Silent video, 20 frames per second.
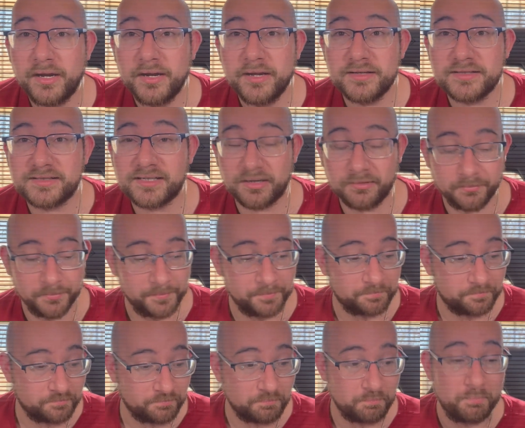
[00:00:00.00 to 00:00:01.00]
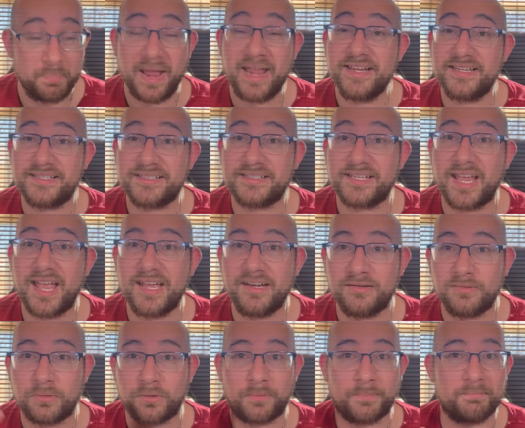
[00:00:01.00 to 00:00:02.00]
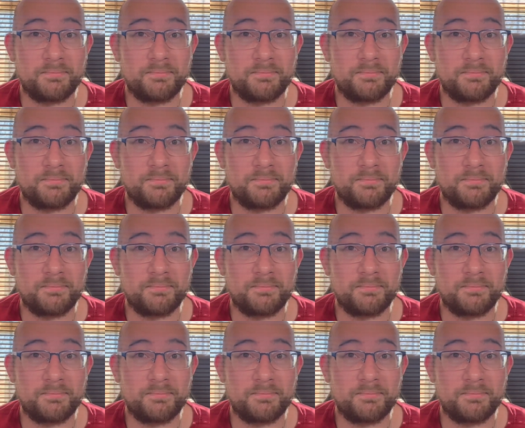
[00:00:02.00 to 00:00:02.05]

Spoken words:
some base set or